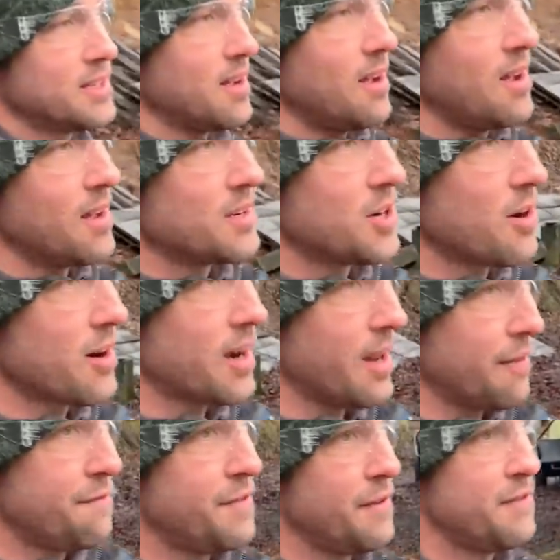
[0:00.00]
on target
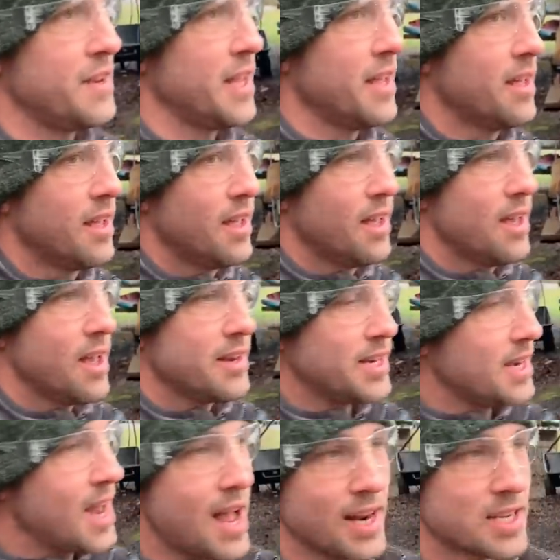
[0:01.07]
at fifty. I
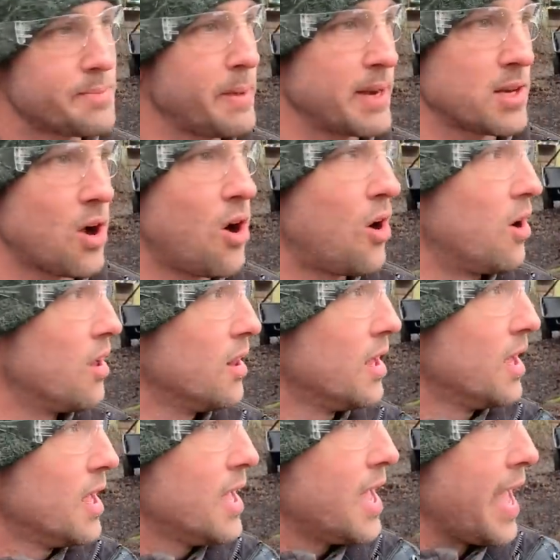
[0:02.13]
did not expect all.
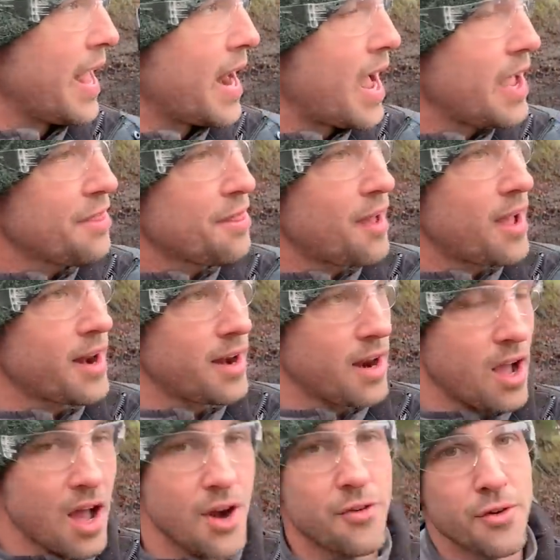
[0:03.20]
And I thought at one
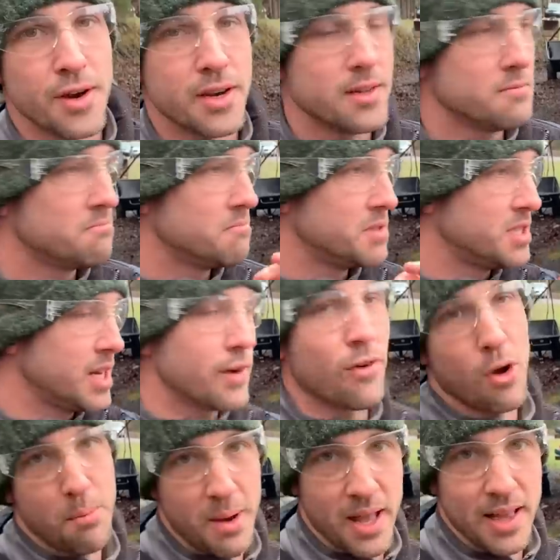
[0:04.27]
hundred,
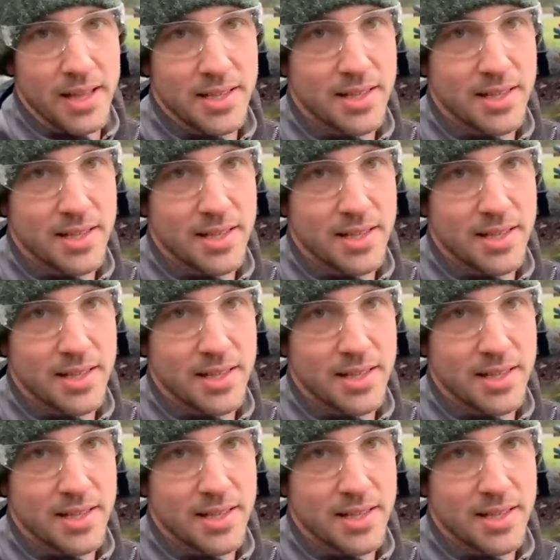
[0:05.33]
zero pellets.